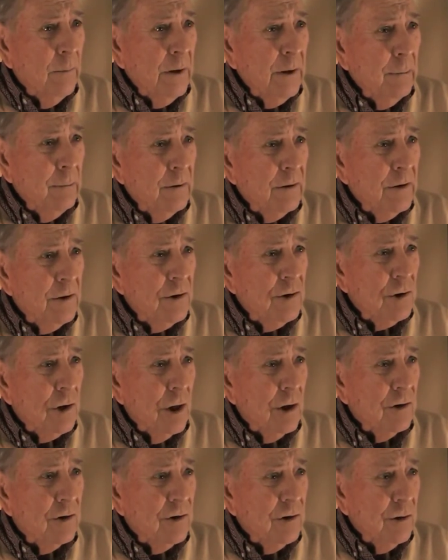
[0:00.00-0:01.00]
was in
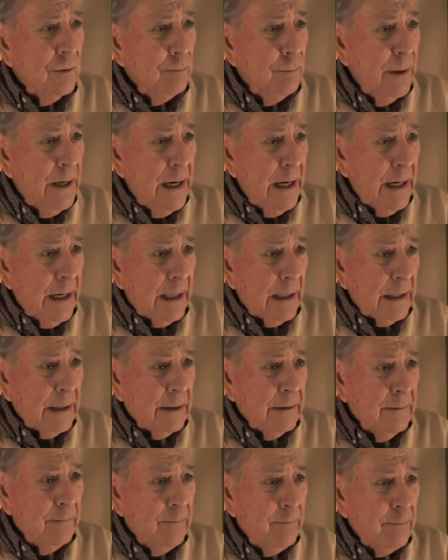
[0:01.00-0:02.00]
charge of the band,
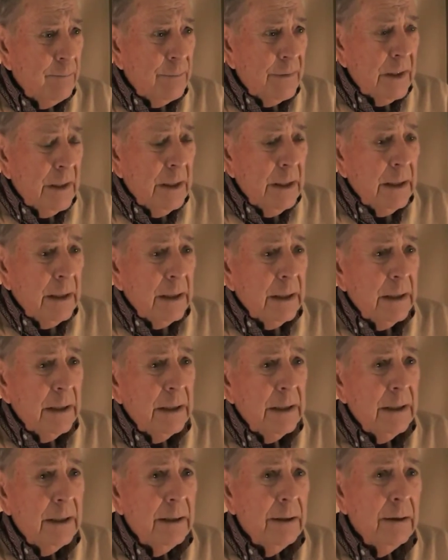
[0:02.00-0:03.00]

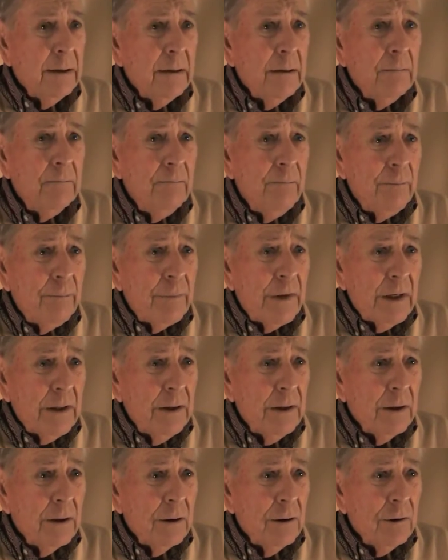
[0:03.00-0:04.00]
and
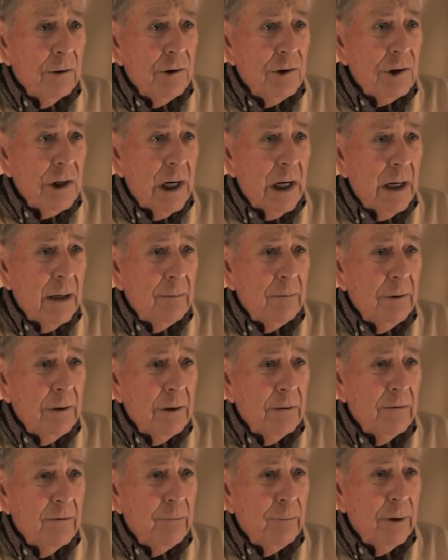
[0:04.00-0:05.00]
did a good job, and
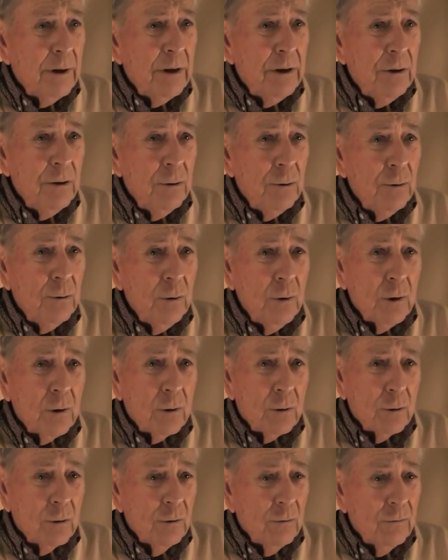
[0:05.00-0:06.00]
everybody knew
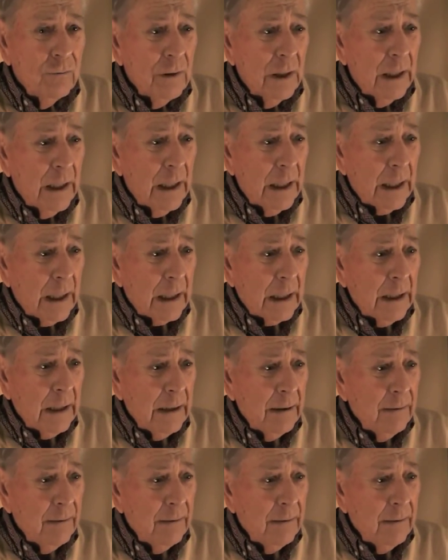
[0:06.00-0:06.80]
Earl Flagg.